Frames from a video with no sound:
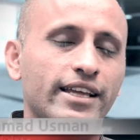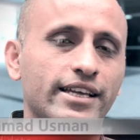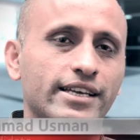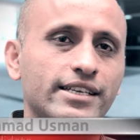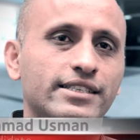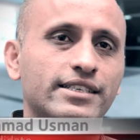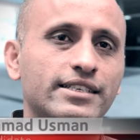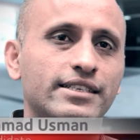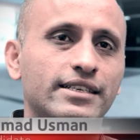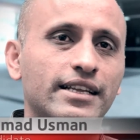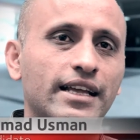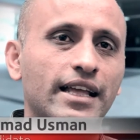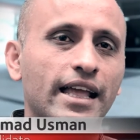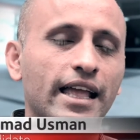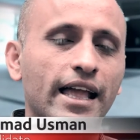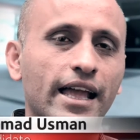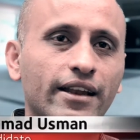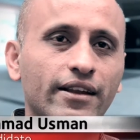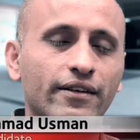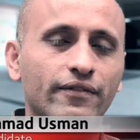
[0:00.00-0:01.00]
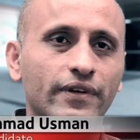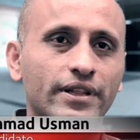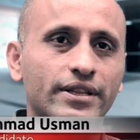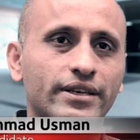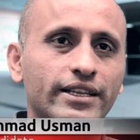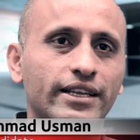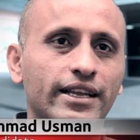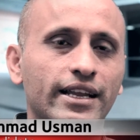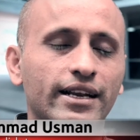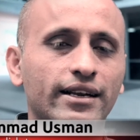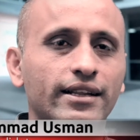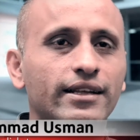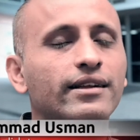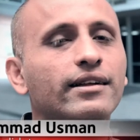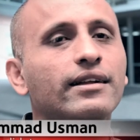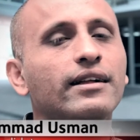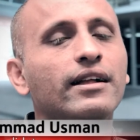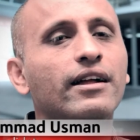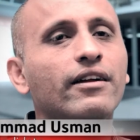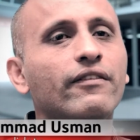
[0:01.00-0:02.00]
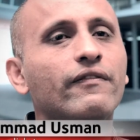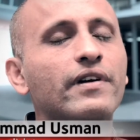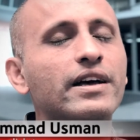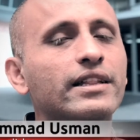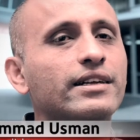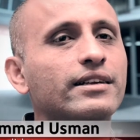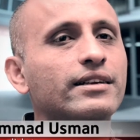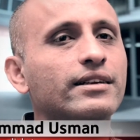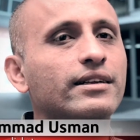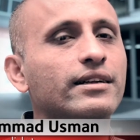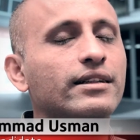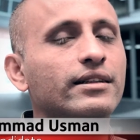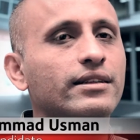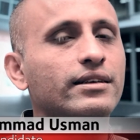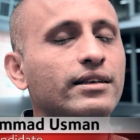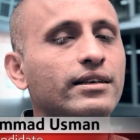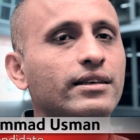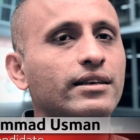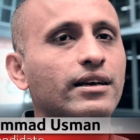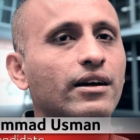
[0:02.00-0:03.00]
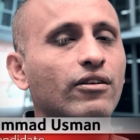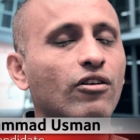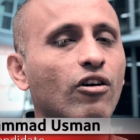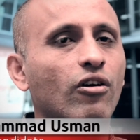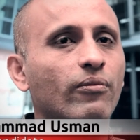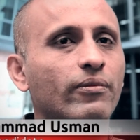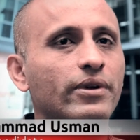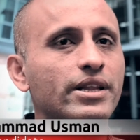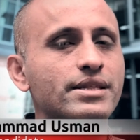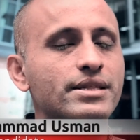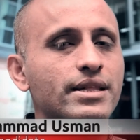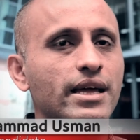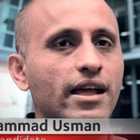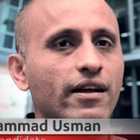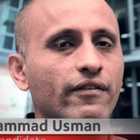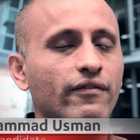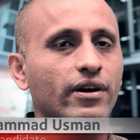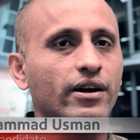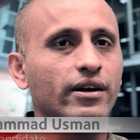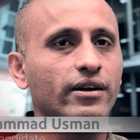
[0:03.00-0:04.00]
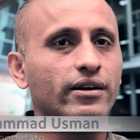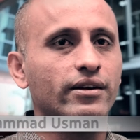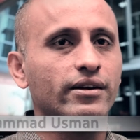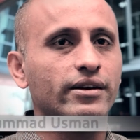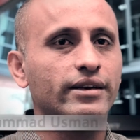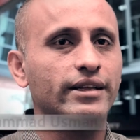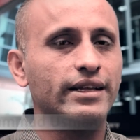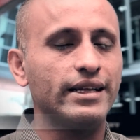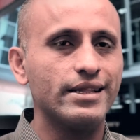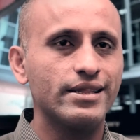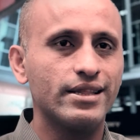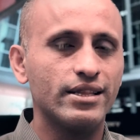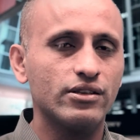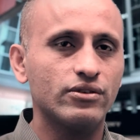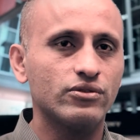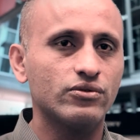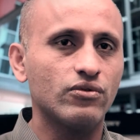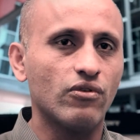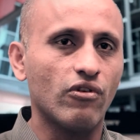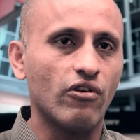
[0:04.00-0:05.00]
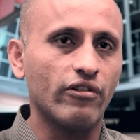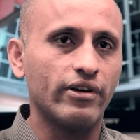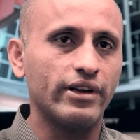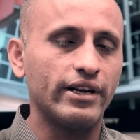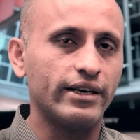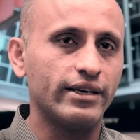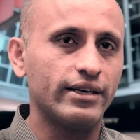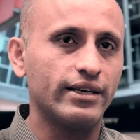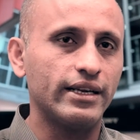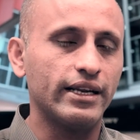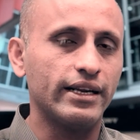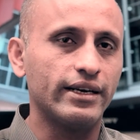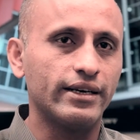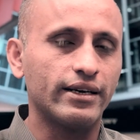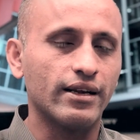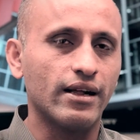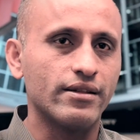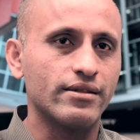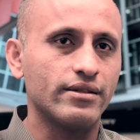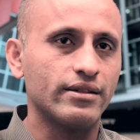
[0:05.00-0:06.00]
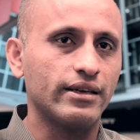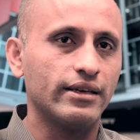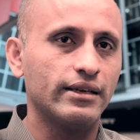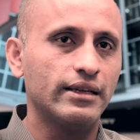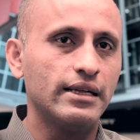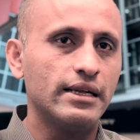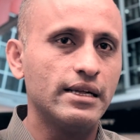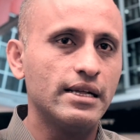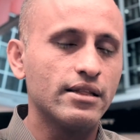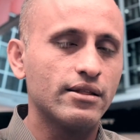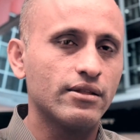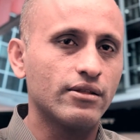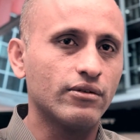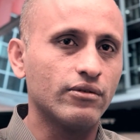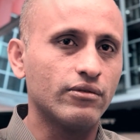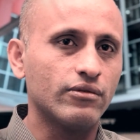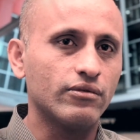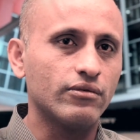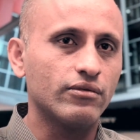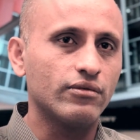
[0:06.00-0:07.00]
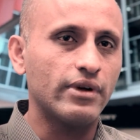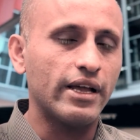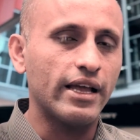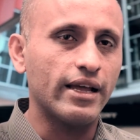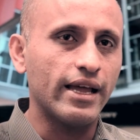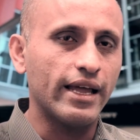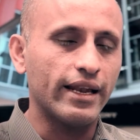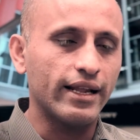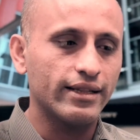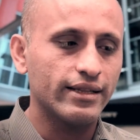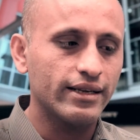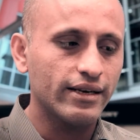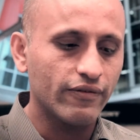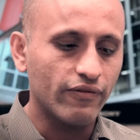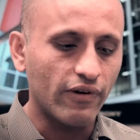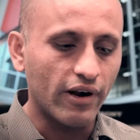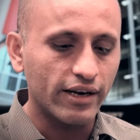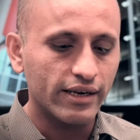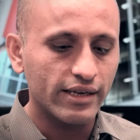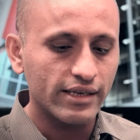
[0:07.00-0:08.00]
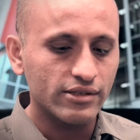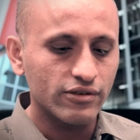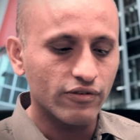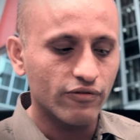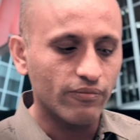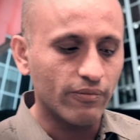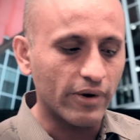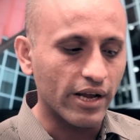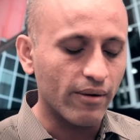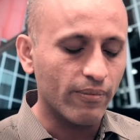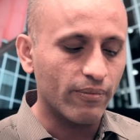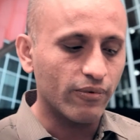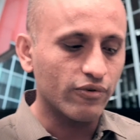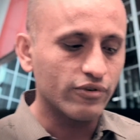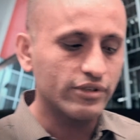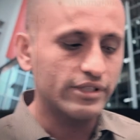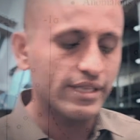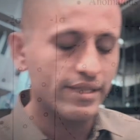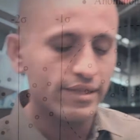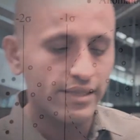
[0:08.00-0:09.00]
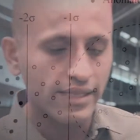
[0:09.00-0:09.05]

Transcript: agent and investigating whether the anomalies have occurred in situ or in transit. So another advantage of my approach is